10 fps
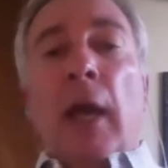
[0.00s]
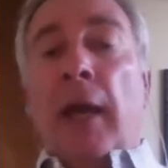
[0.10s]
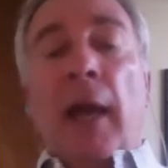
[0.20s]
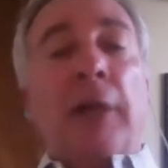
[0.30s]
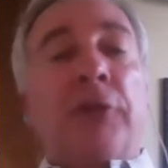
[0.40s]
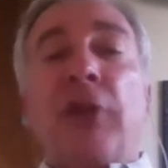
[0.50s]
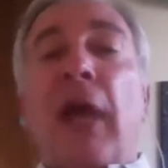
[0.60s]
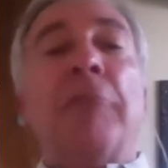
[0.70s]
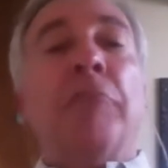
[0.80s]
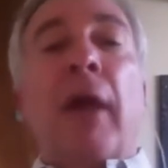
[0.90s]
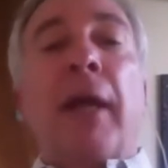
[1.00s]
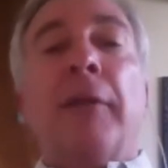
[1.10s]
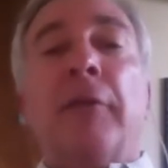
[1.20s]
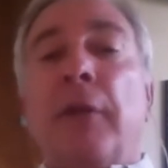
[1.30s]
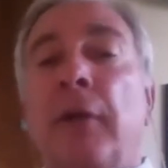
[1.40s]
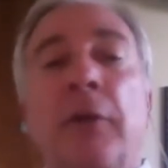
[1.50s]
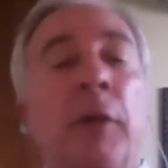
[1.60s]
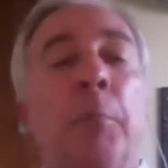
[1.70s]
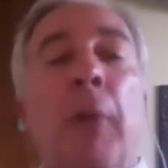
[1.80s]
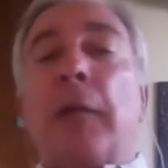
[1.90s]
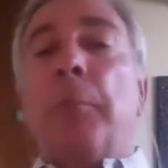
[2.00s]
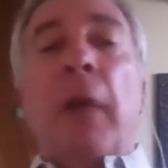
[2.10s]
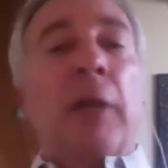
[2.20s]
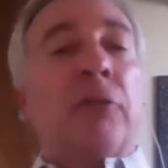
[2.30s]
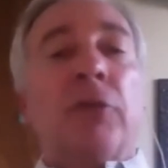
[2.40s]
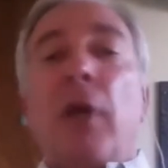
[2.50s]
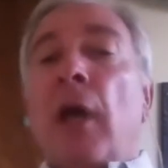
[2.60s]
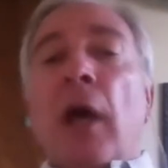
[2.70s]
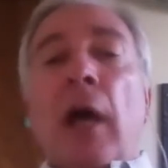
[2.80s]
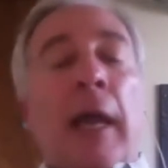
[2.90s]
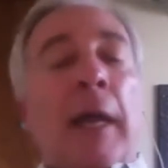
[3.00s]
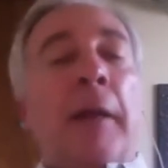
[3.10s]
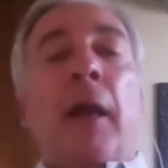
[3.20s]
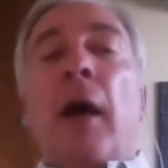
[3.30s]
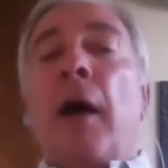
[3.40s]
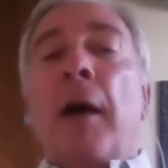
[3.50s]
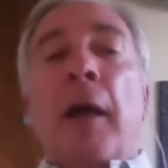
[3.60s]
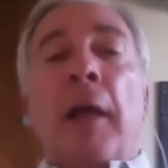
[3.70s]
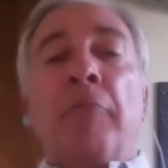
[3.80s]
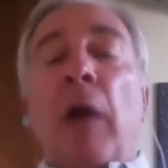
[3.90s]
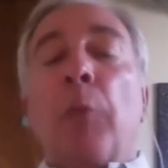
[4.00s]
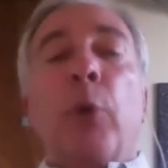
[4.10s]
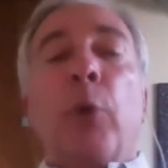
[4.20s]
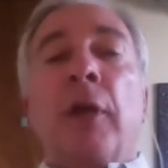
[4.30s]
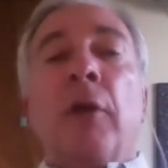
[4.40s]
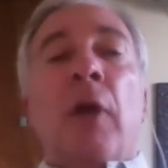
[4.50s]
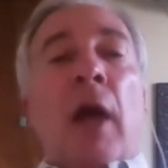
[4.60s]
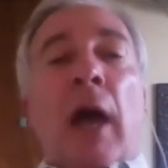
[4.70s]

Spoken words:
and I sat right at there near Mike Metz and Rob Weiner.